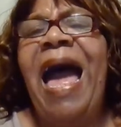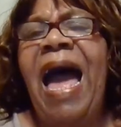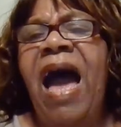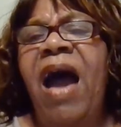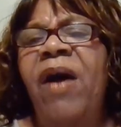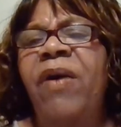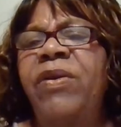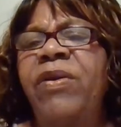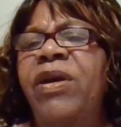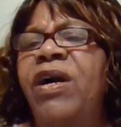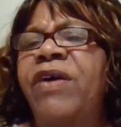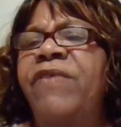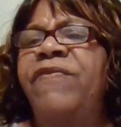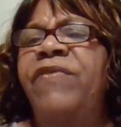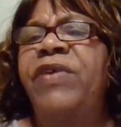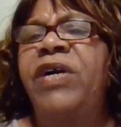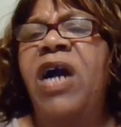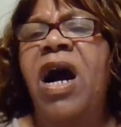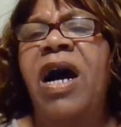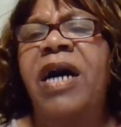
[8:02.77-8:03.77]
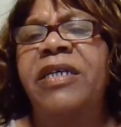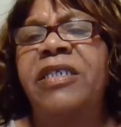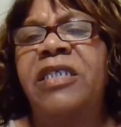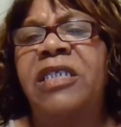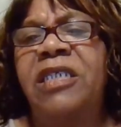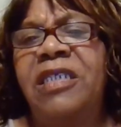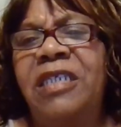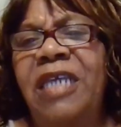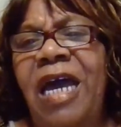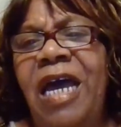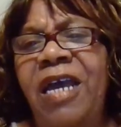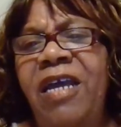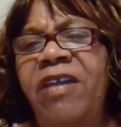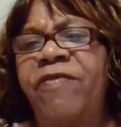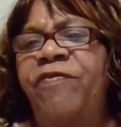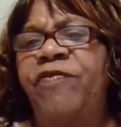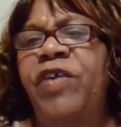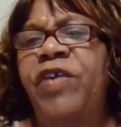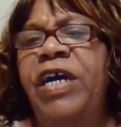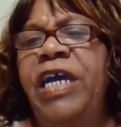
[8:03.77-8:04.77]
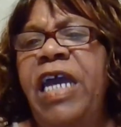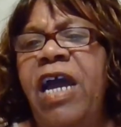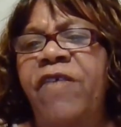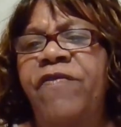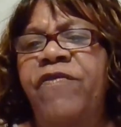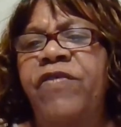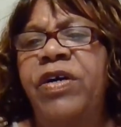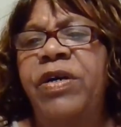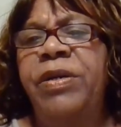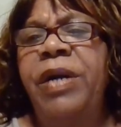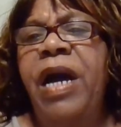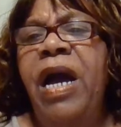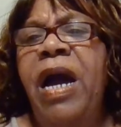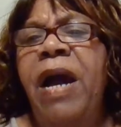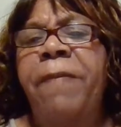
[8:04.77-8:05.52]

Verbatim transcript: out of God's sight forever.